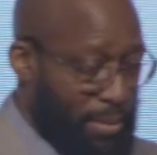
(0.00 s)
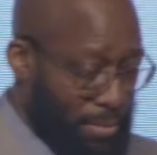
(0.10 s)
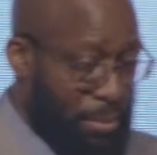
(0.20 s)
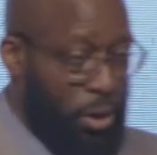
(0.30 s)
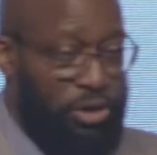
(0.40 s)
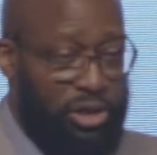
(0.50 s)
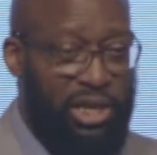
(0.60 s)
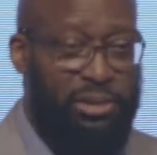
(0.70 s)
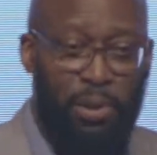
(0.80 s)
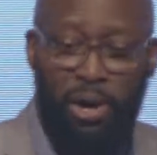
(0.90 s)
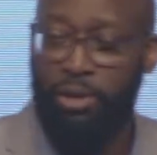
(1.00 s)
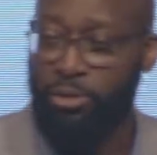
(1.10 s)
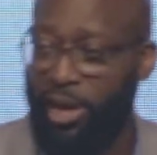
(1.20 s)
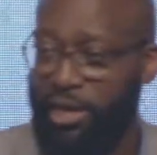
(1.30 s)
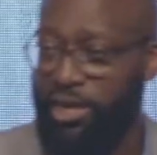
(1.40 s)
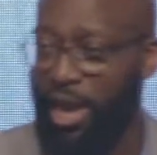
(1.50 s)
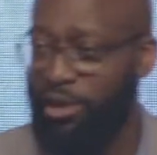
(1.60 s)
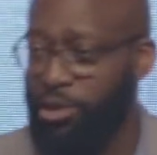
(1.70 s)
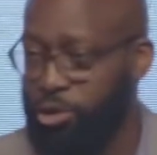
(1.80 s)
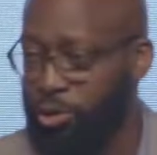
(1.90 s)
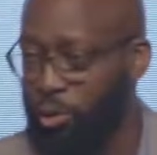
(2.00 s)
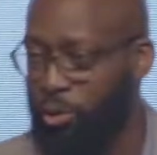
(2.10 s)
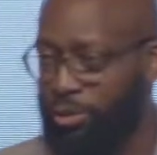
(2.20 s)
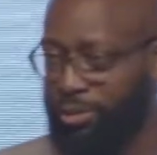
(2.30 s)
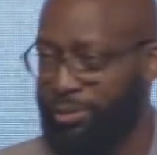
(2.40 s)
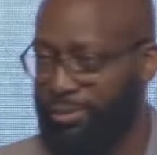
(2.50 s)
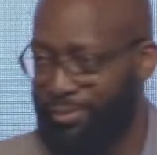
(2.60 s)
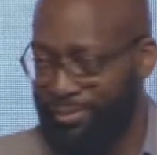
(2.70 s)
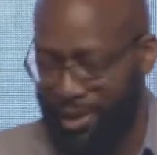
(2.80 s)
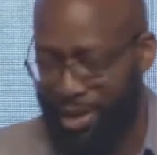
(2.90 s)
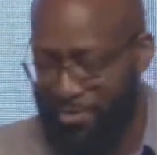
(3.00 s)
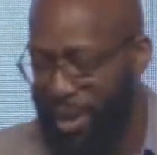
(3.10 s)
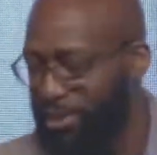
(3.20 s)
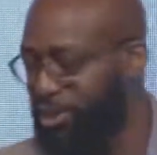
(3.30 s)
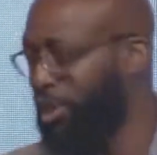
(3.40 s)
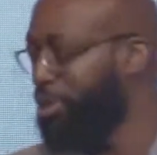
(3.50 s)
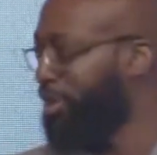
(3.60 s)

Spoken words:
Moses, but grace and truth came by Jesus.